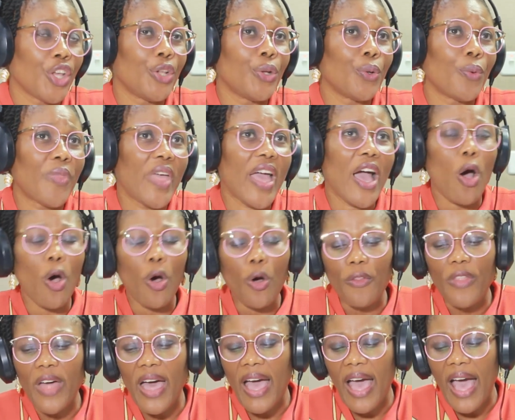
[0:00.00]
There
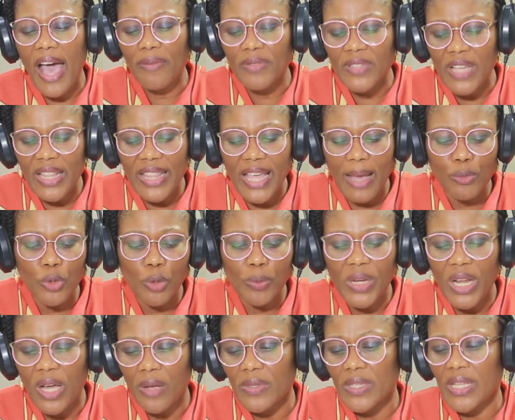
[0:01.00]
are after the
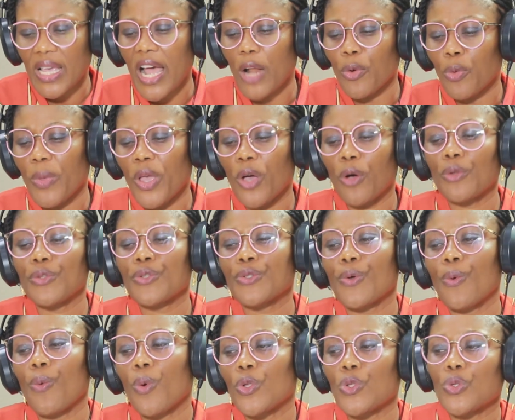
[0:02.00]
abdominal scan, we may
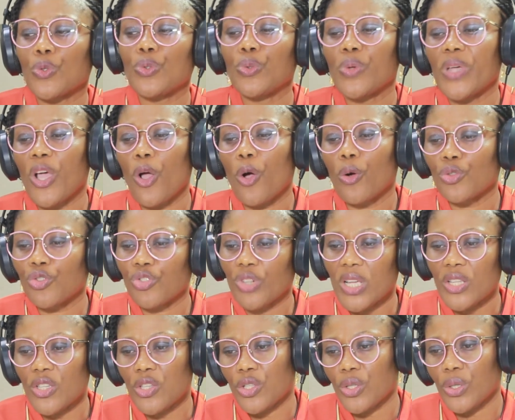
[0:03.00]
also want to do a
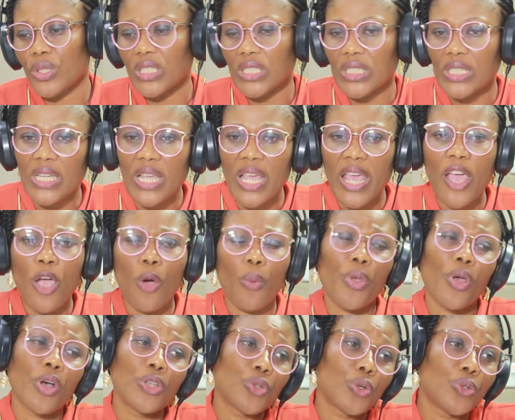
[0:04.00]
contrast study.
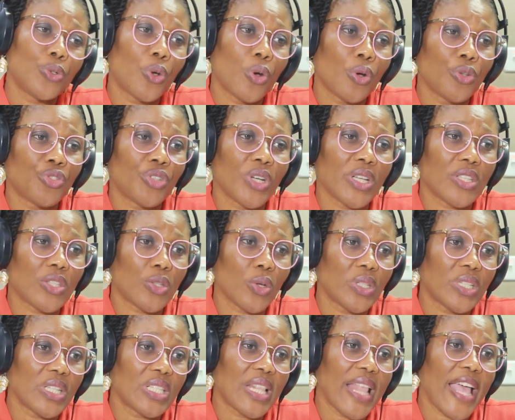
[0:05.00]
We also do contrast
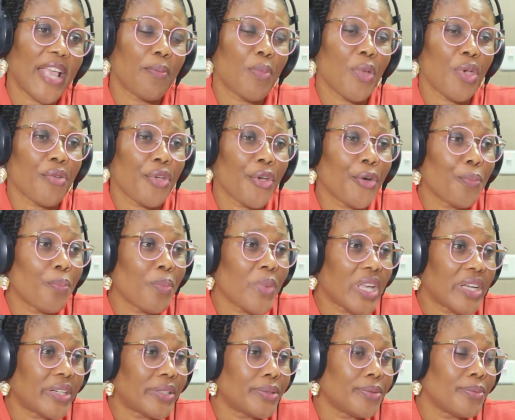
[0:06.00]
studies like barium
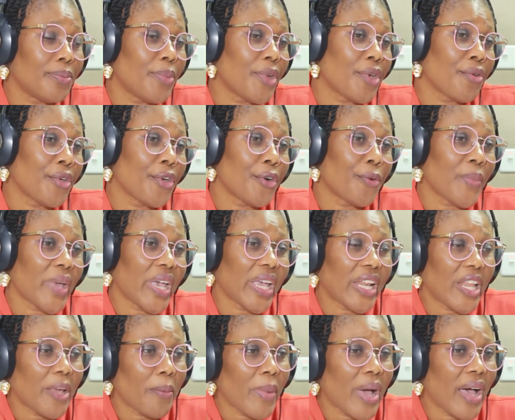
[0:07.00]
male, barium
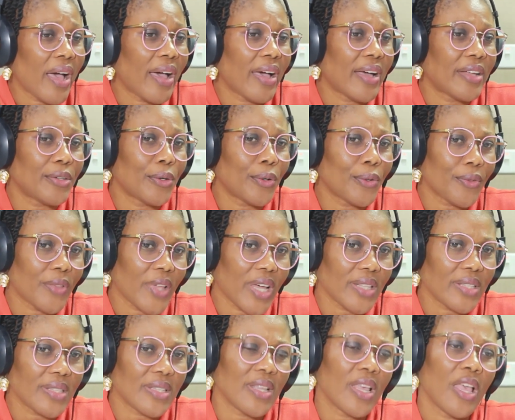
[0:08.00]
enema, and all
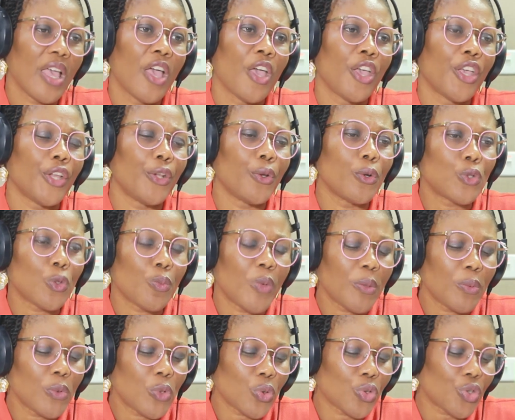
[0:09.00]
that. To
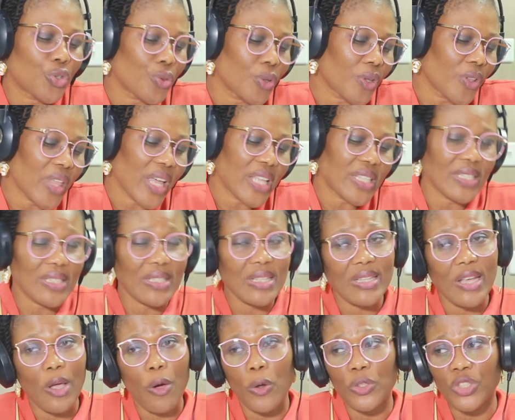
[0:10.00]
be able to show that is
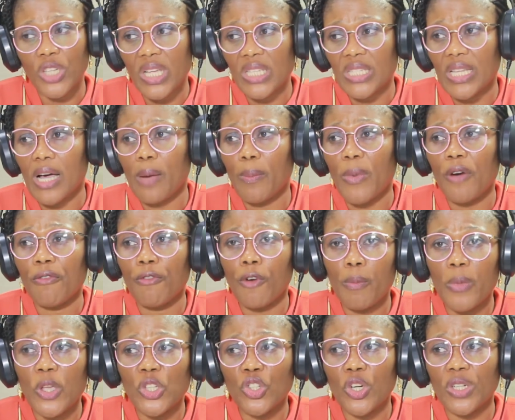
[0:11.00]
this a congenital
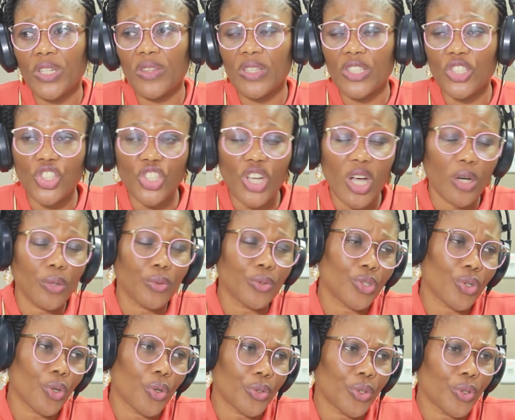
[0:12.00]
malformation in the
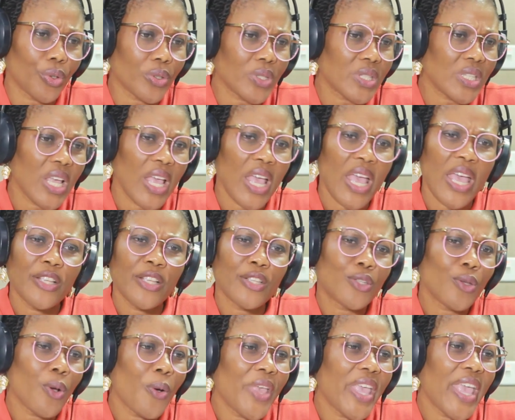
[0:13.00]
child or not.
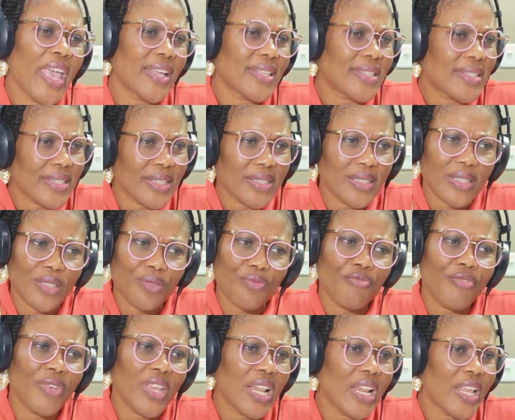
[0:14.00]
So yes, it is
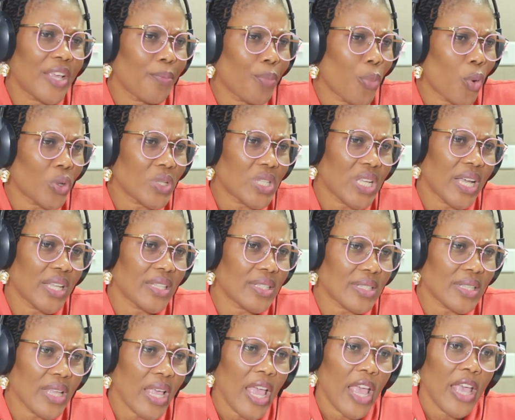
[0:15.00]
really
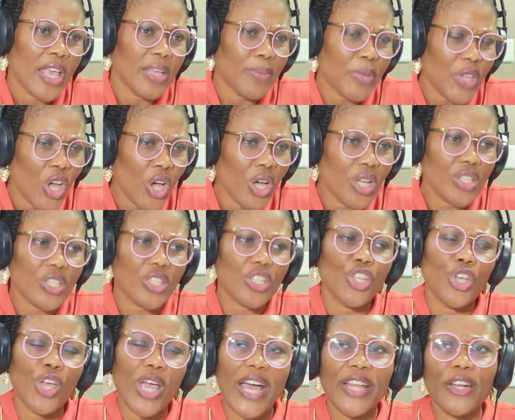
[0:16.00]
important, because
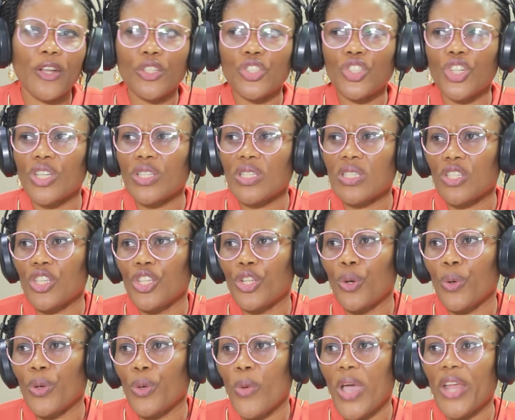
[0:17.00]
you cannot just,
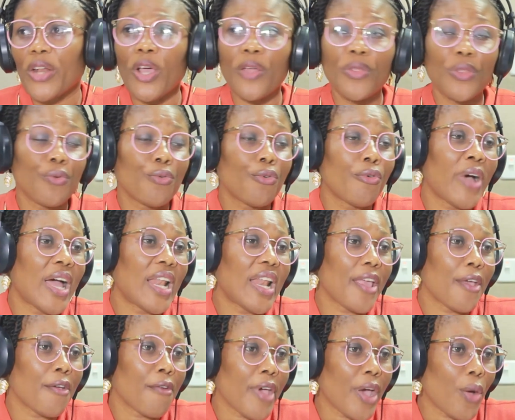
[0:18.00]
we're not in the
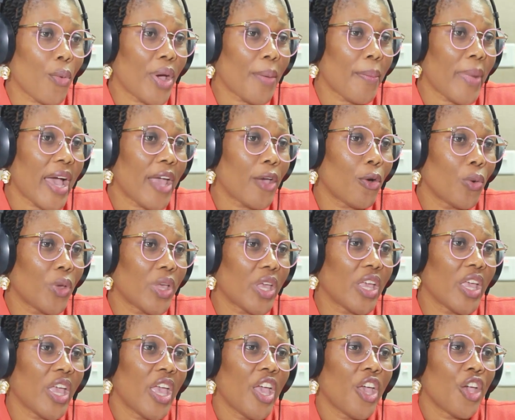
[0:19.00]
rural area whereby,
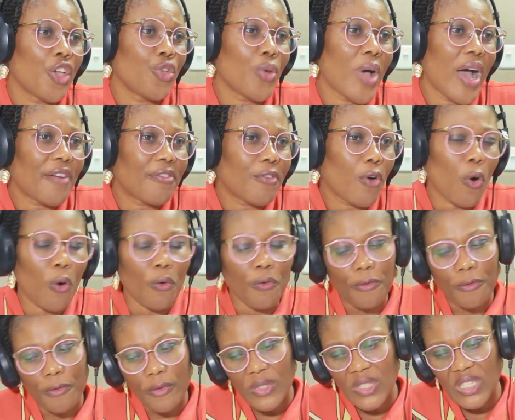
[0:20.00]
okay, you have
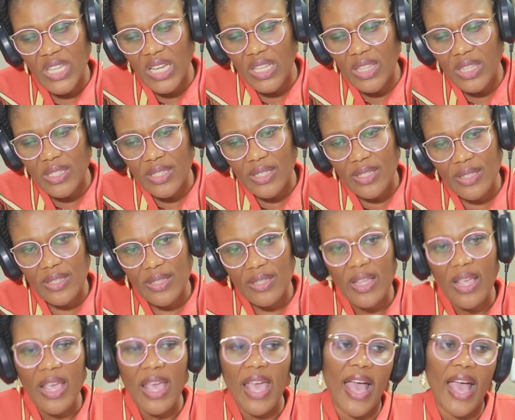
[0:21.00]
cough, take this,
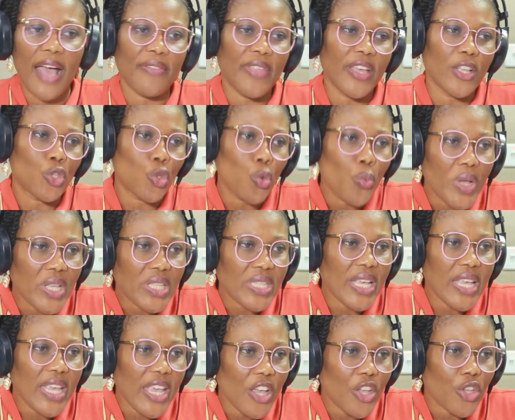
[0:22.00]
and then 2
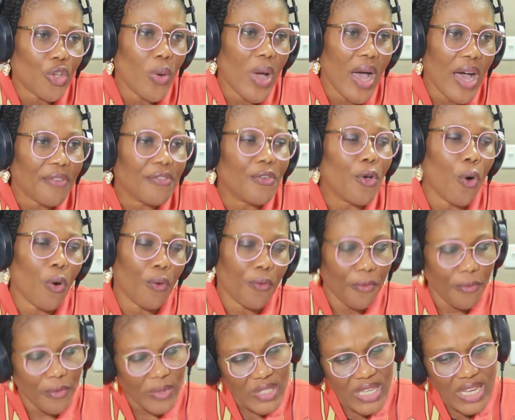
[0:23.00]
weeks again you have
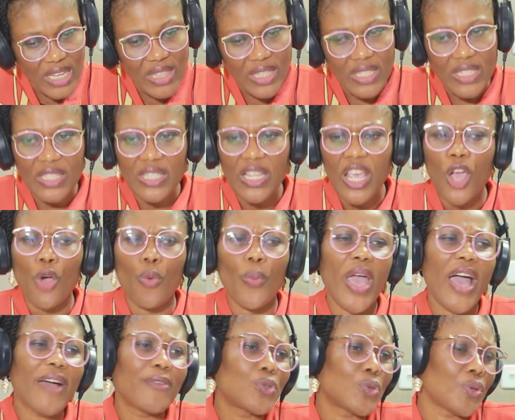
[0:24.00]
cough, take this.
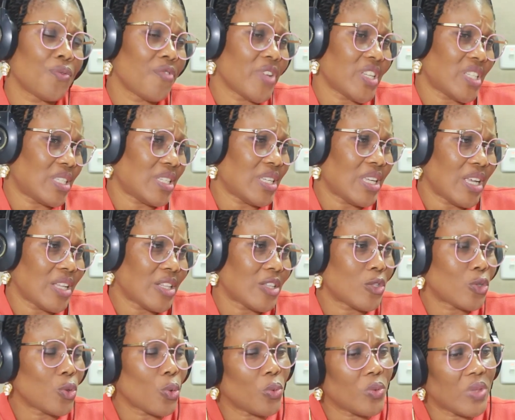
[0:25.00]
We have to
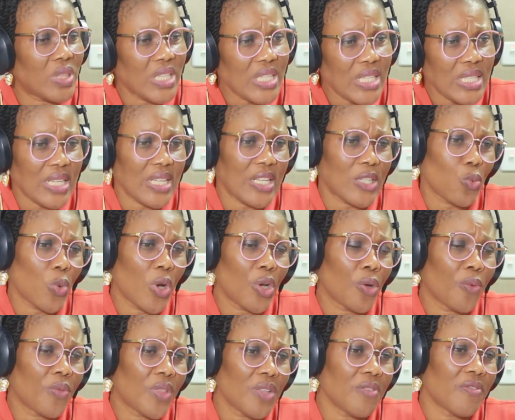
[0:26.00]
investigate. So this is
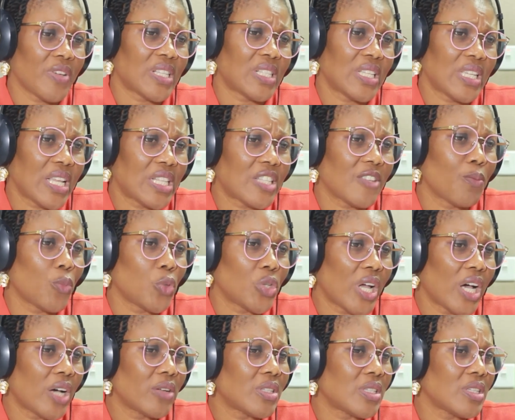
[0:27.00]
one of the investigative
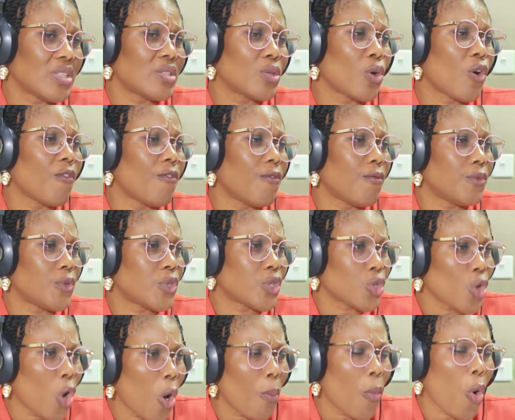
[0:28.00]
modalities of
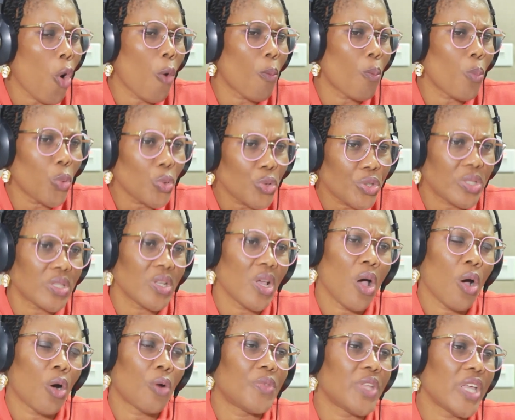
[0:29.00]
some or most
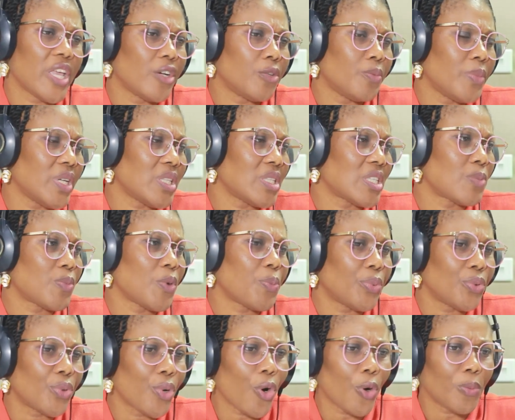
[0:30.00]
of the ailments
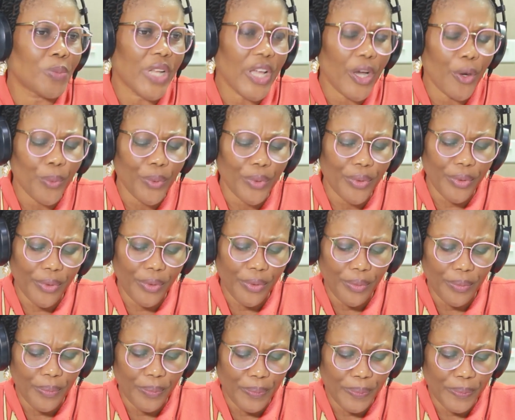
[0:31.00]
people come down
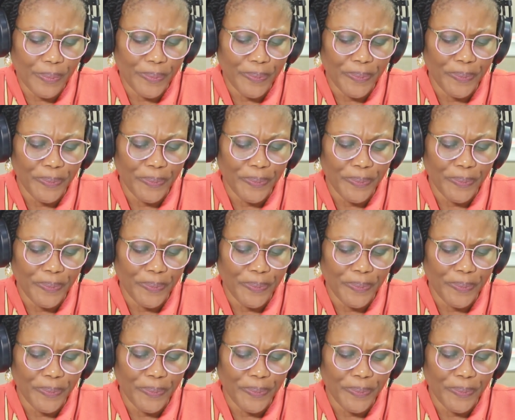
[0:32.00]
with.